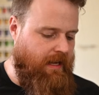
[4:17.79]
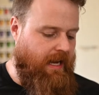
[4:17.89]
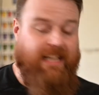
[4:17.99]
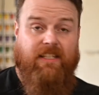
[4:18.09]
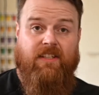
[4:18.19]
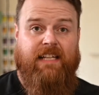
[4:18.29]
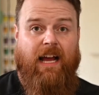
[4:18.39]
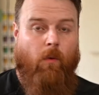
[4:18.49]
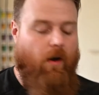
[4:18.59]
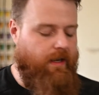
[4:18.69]
And I saw this guy
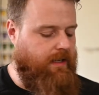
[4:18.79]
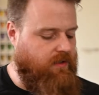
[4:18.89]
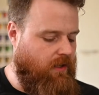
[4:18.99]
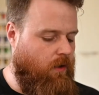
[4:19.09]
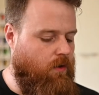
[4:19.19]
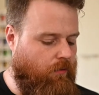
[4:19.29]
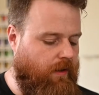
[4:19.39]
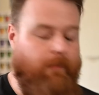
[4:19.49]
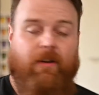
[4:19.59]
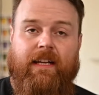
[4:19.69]
walking in, and I was like, oh
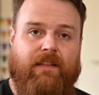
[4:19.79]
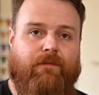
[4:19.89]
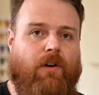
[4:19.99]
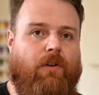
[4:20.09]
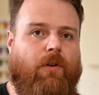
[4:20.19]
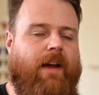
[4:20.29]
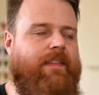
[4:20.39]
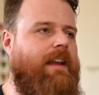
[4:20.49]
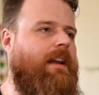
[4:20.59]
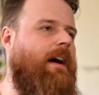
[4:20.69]
great, I'm gonna get the photo. And
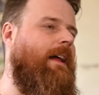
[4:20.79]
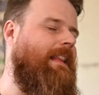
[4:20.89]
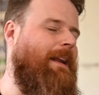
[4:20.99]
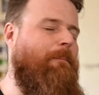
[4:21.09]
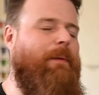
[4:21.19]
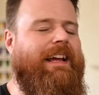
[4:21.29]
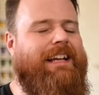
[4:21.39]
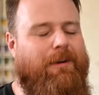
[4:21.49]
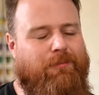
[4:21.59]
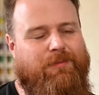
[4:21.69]
then a bike
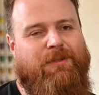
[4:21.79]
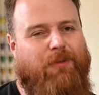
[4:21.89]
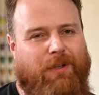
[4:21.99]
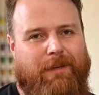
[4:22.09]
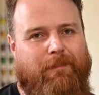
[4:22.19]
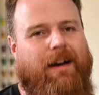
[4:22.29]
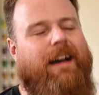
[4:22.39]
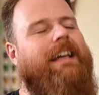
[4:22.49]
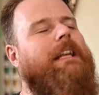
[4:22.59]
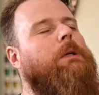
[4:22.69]
comes rolling
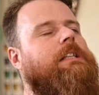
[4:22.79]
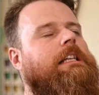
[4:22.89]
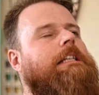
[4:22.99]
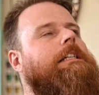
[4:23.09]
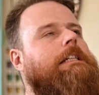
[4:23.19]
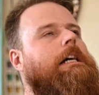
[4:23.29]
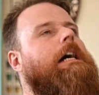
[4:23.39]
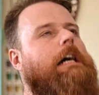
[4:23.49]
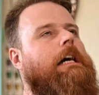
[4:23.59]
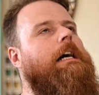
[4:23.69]
by, and I was like,
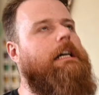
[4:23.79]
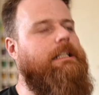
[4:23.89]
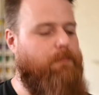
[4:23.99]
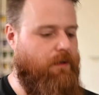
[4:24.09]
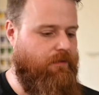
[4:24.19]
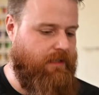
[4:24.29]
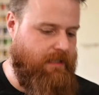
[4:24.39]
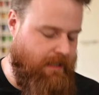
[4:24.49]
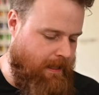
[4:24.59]
yes, perfect.